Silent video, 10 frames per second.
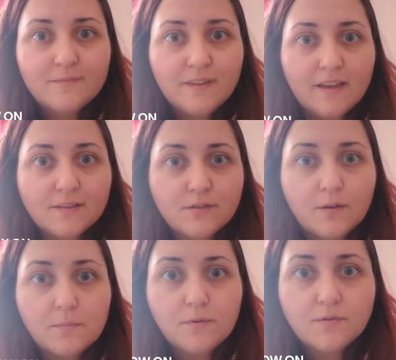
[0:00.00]
Yeah, so
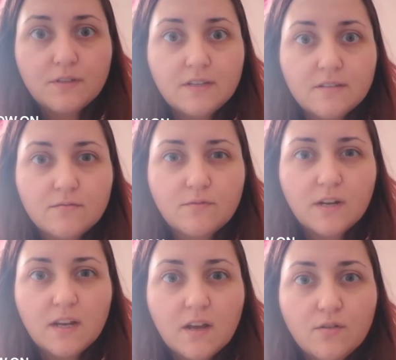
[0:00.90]
I'm using it
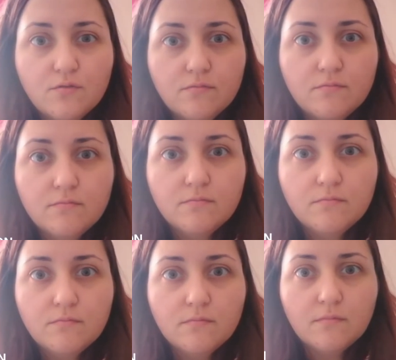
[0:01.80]
right now
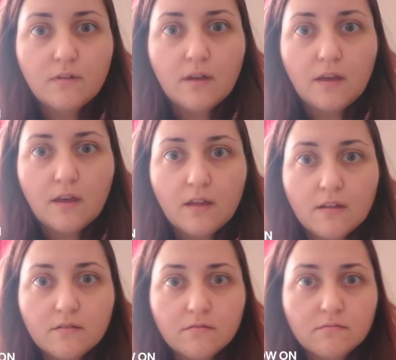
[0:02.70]

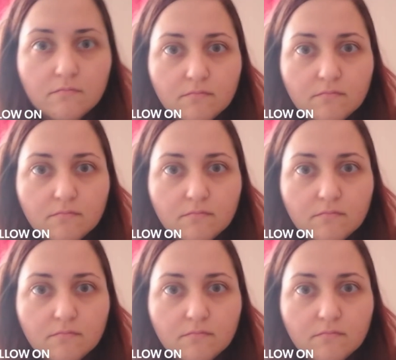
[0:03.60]
and